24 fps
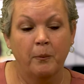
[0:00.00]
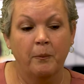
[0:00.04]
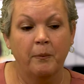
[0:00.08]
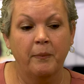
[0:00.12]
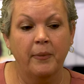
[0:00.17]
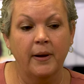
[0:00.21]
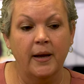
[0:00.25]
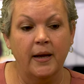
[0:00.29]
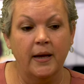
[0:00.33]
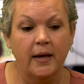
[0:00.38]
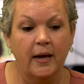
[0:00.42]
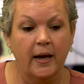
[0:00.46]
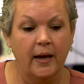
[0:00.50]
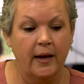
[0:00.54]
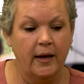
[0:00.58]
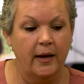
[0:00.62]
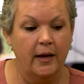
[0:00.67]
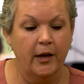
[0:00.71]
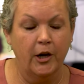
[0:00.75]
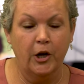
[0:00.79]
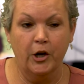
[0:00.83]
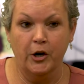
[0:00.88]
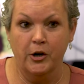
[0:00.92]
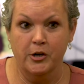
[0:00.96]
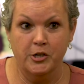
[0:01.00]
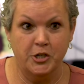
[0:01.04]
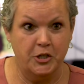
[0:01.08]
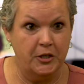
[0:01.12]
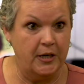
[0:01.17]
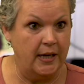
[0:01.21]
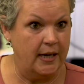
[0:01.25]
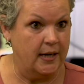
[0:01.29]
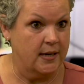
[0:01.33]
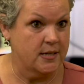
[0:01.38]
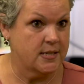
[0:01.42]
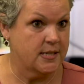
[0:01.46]
but I encourage you to
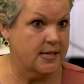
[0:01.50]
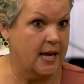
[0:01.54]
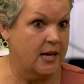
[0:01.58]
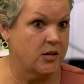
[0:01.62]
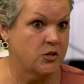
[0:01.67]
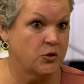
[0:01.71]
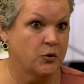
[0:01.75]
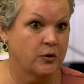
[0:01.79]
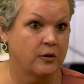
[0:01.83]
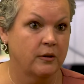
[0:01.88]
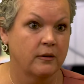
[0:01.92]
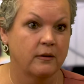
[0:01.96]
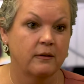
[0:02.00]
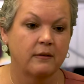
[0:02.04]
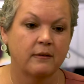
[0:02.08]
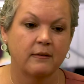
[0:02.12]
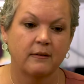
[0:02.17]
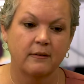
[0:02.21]
get it scheduled.